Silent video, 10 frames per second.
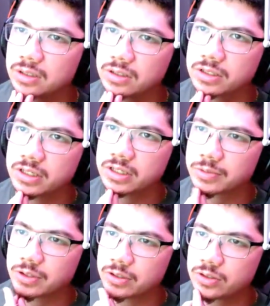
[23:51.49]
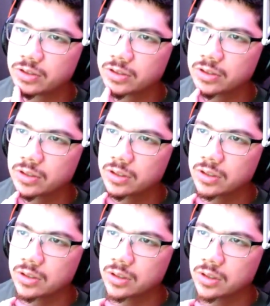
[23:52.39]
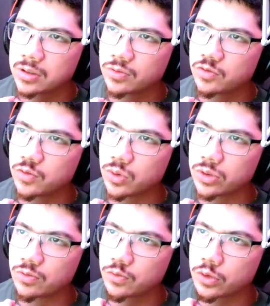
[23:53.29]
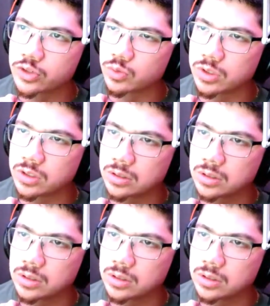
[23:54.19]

synopsis for the first one.